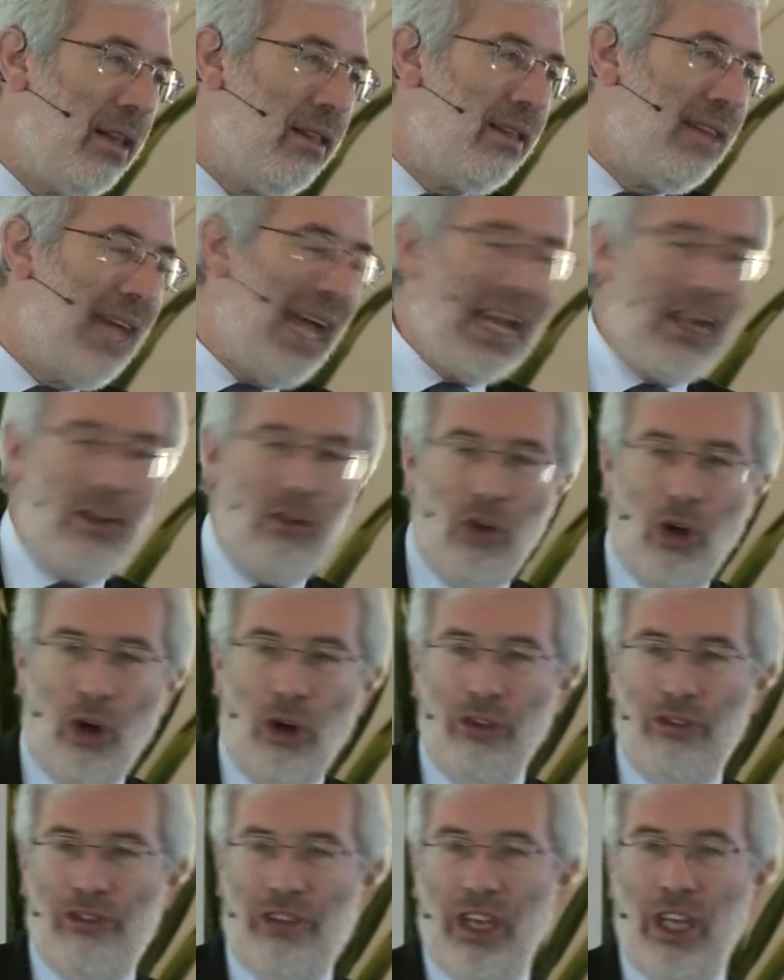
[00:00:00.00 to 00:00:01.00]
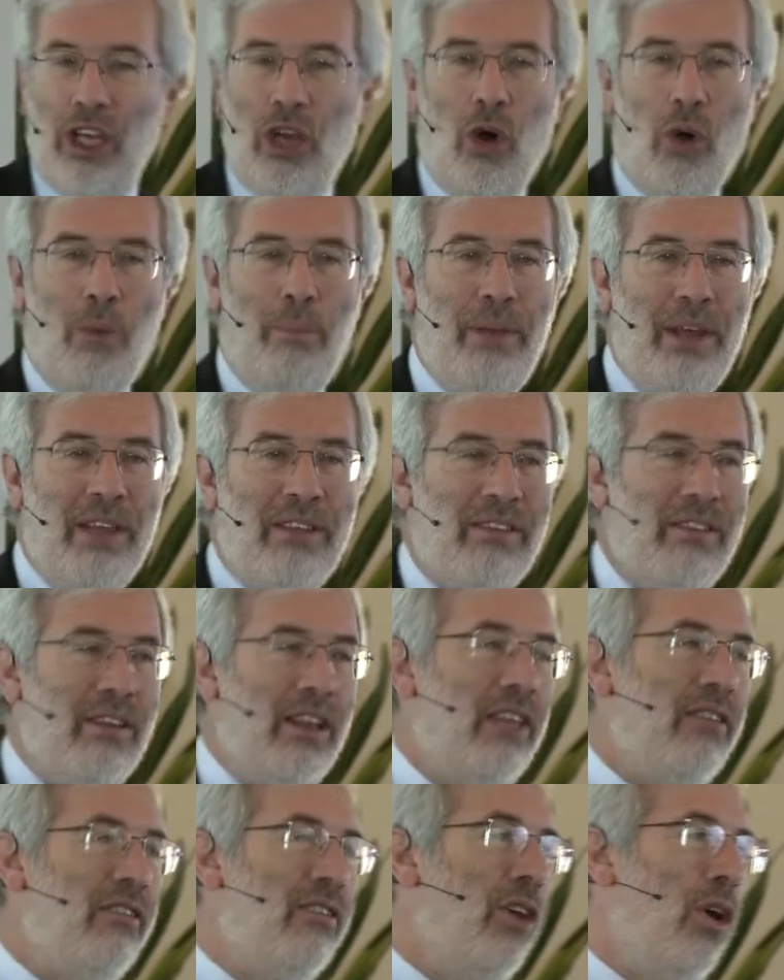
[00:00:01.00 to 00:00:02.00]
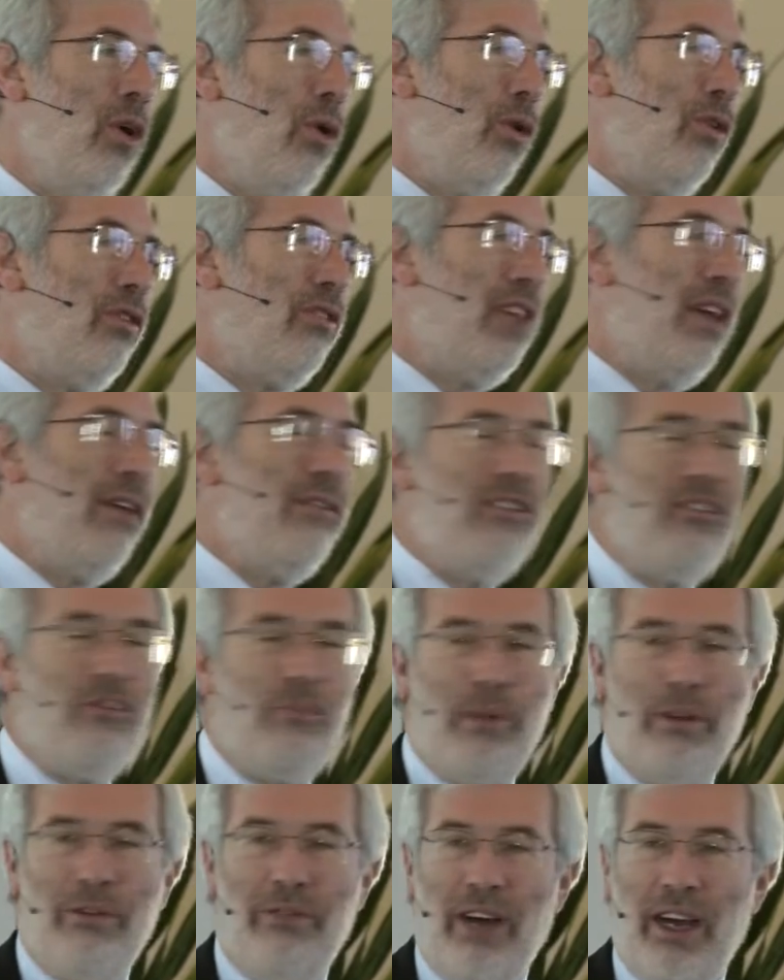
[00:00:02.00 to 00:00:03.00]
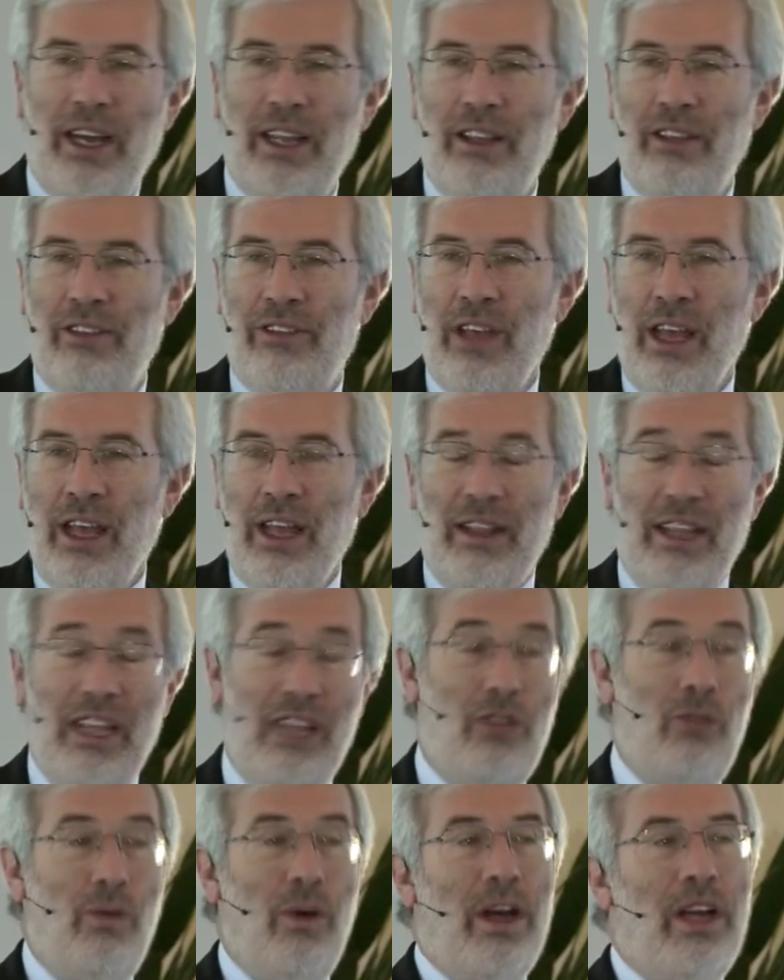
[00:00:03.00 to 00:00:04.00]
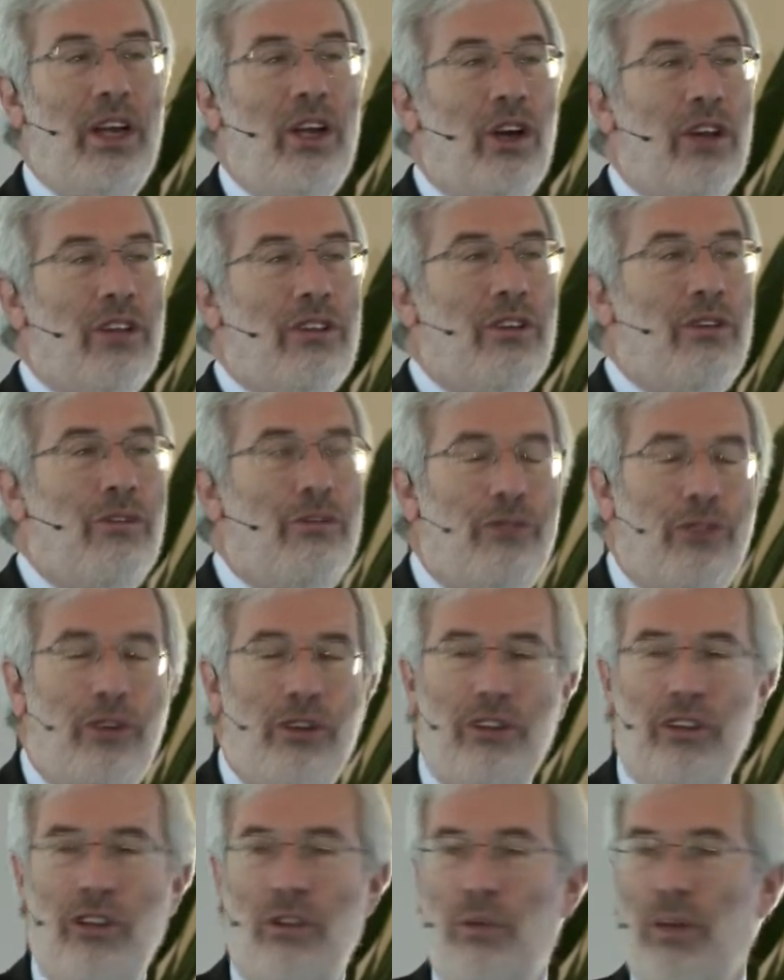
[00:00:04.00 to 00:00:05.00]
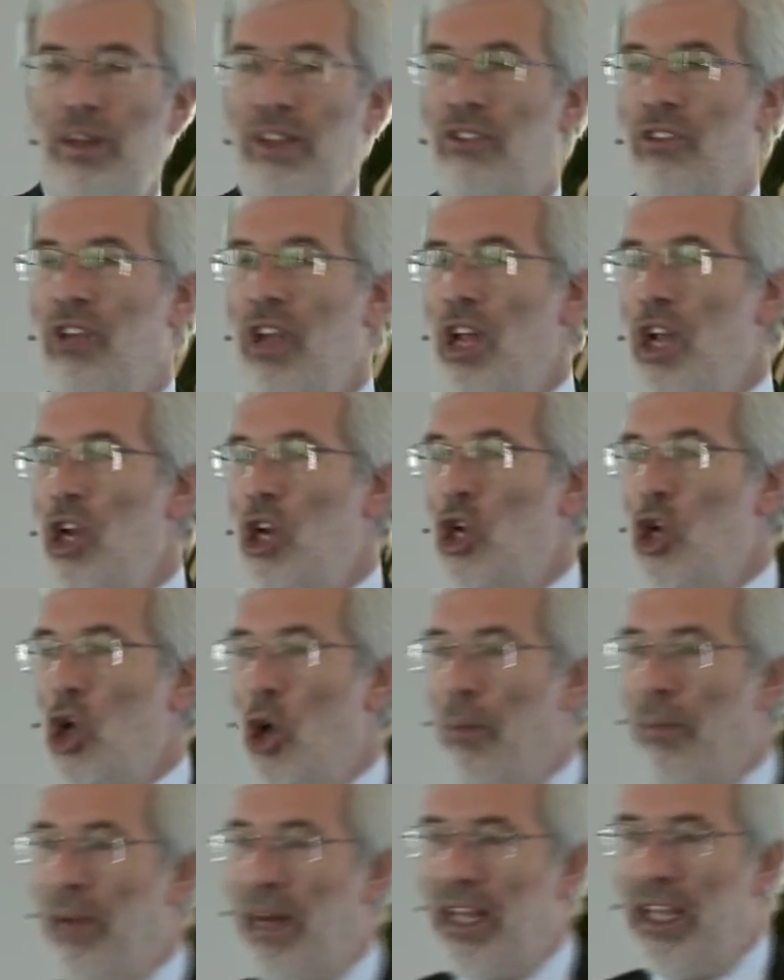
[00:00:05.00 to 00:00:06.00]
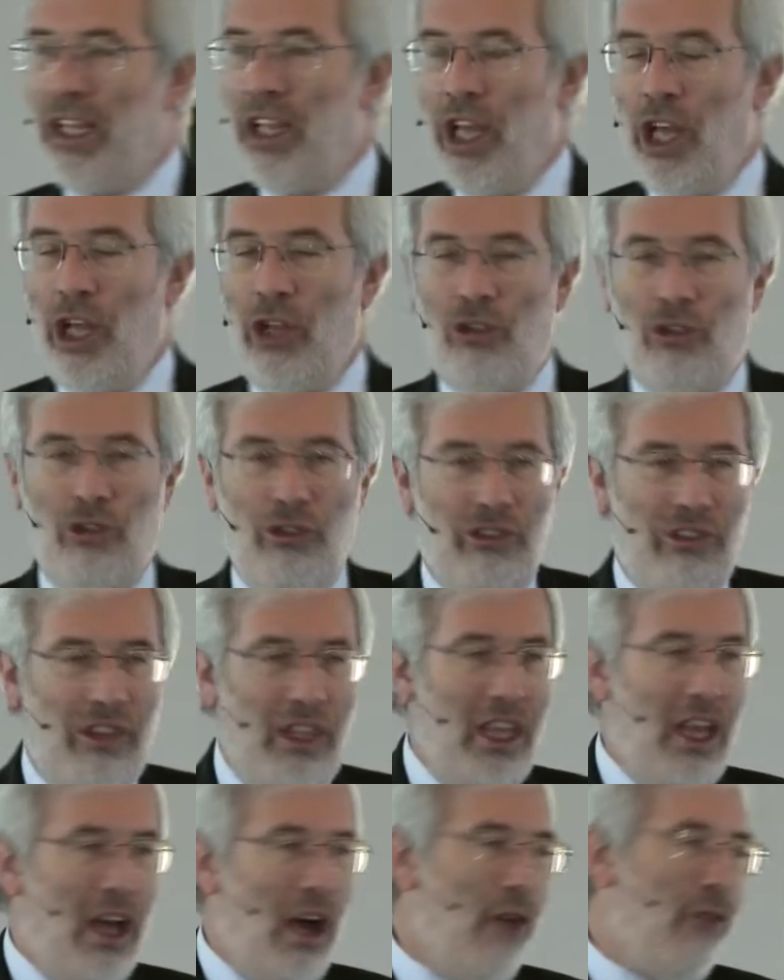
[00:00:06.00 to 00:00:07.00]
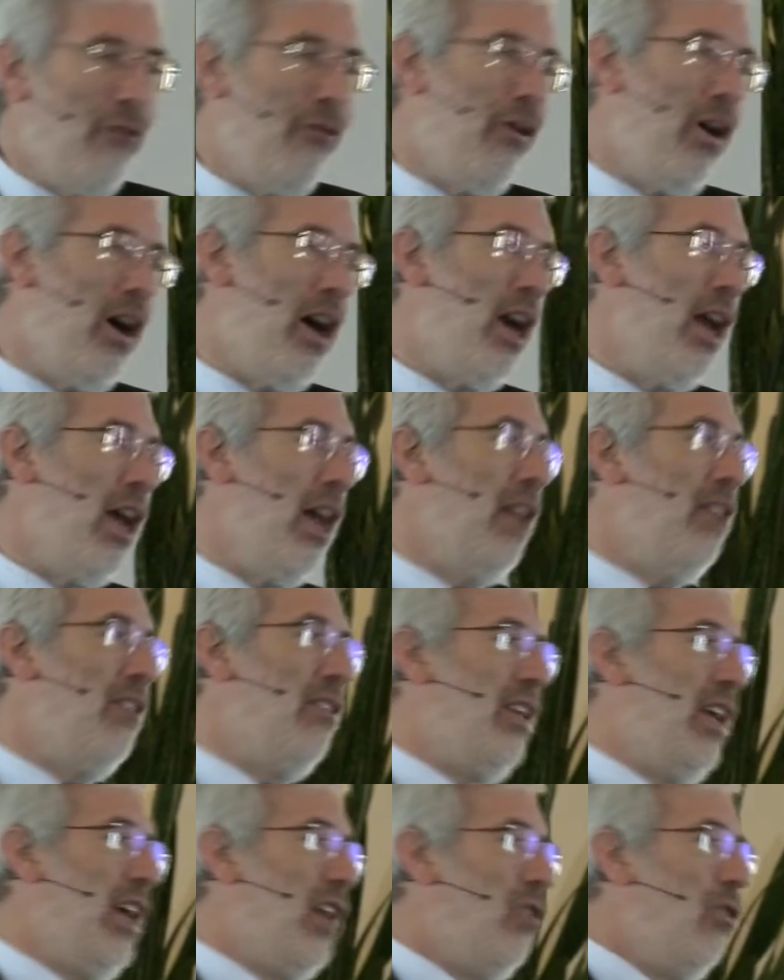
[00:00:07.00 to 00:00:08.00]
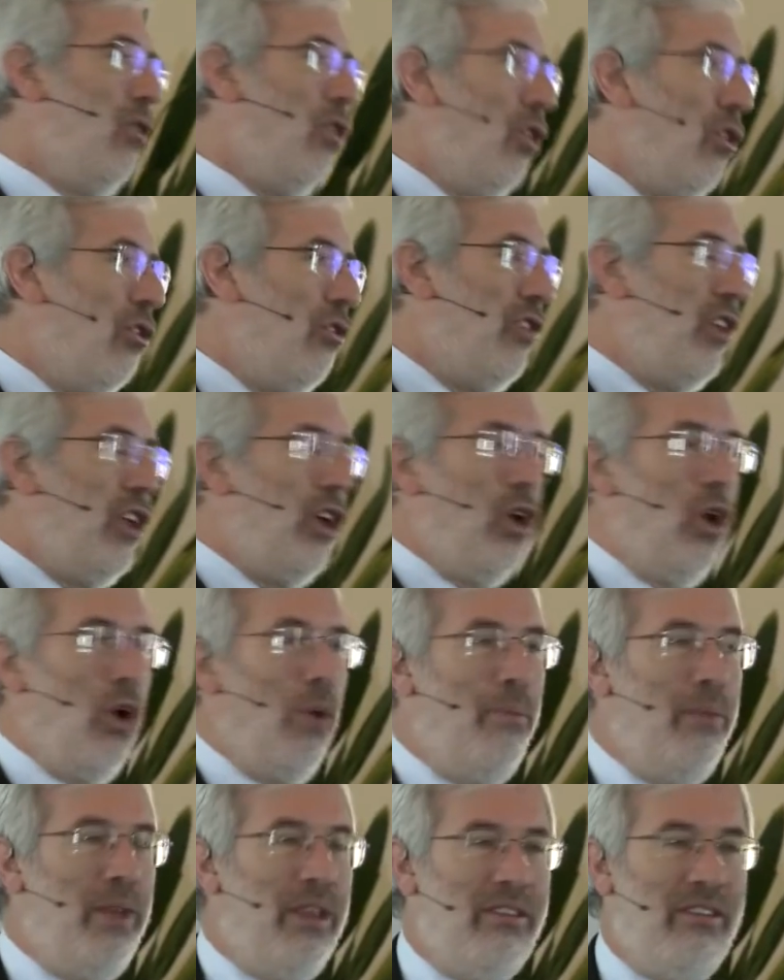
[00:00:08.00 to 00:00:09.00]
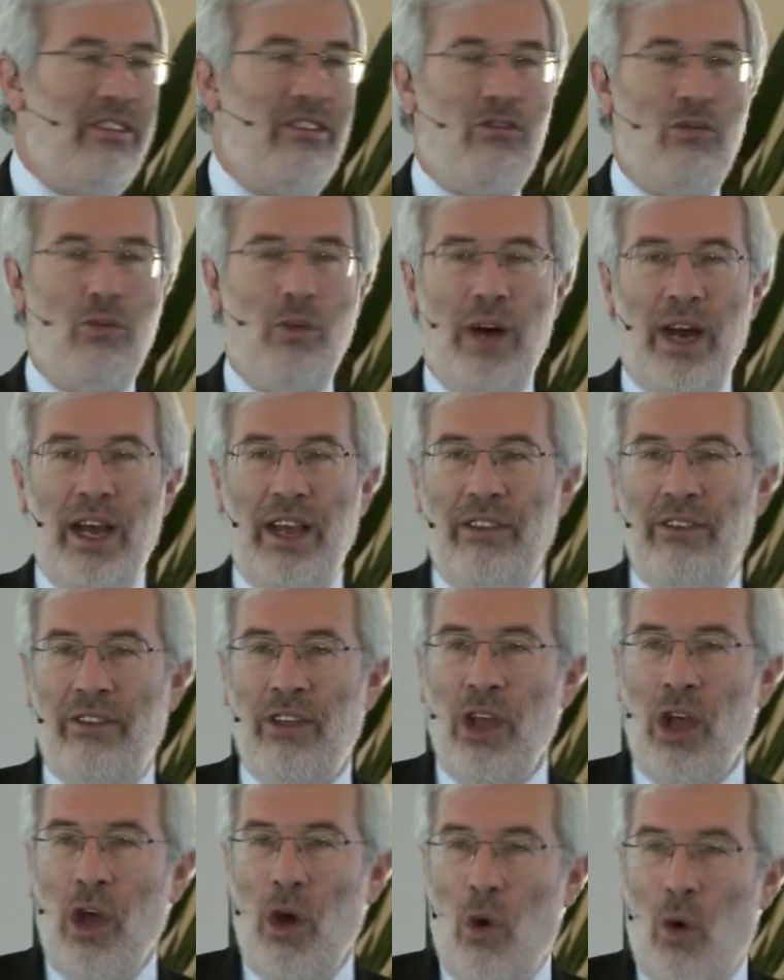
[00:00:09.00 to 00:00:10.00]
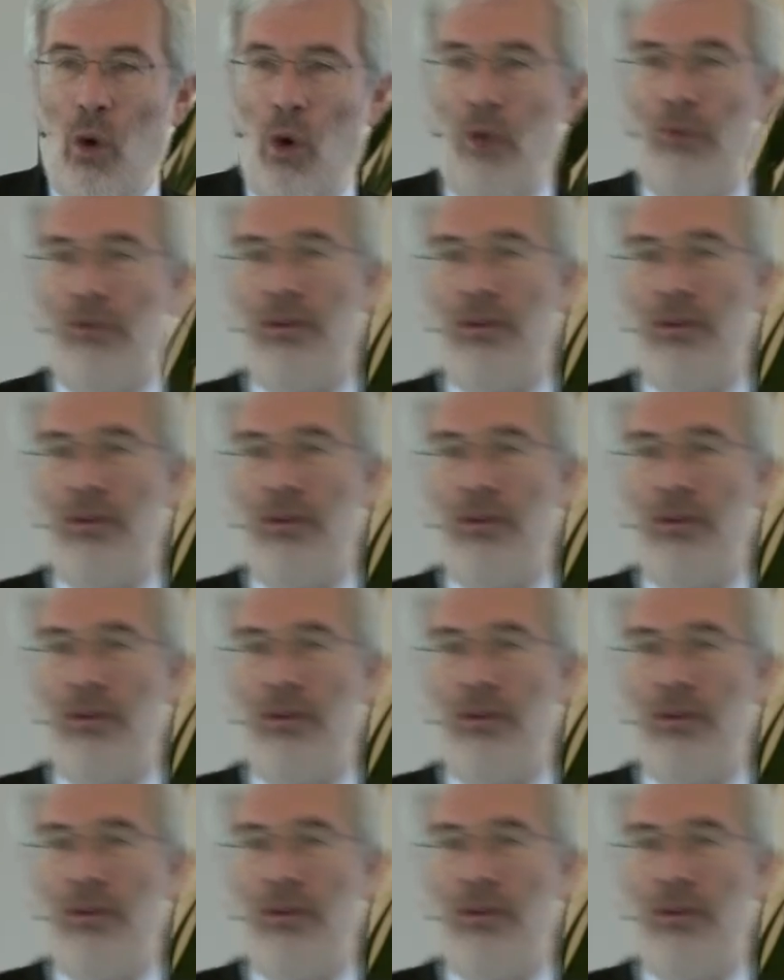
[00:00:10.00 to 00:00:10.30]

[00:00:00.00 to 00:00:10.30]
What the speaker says: technology or business or service providers that you are not confronted with normally, to see how far technology or business-wise or